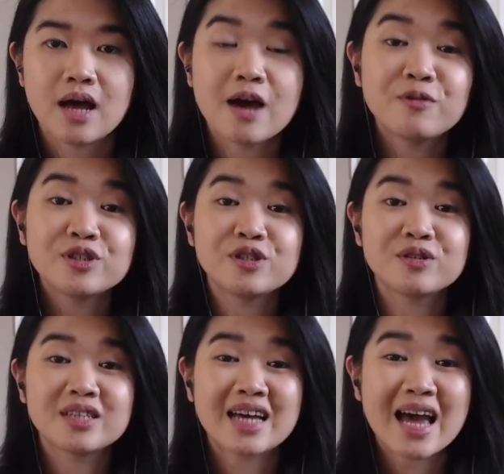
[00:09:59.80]
I wish you
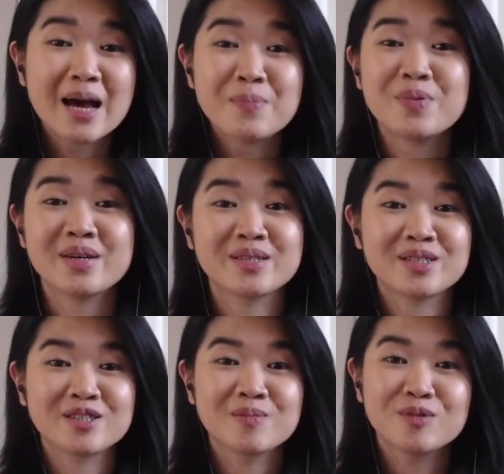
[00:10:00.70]
the
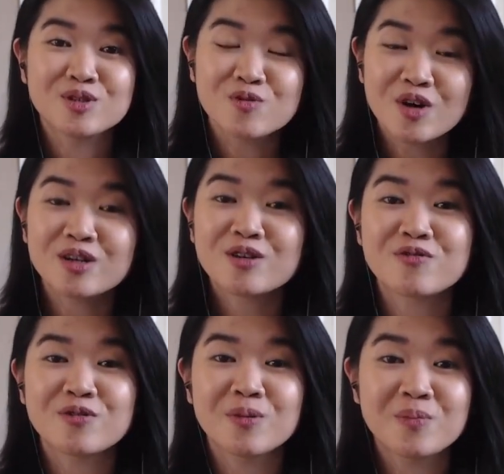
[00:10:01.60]
happiest, most
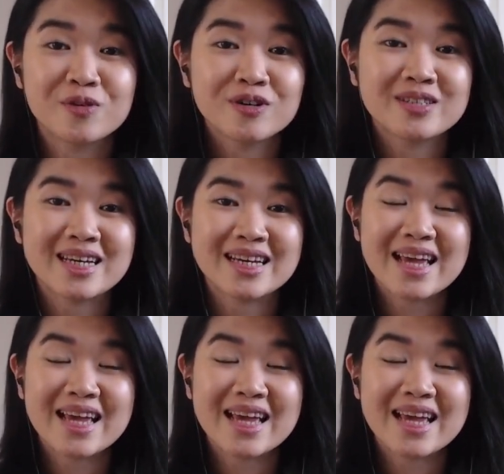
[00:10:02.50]
wonderful birthday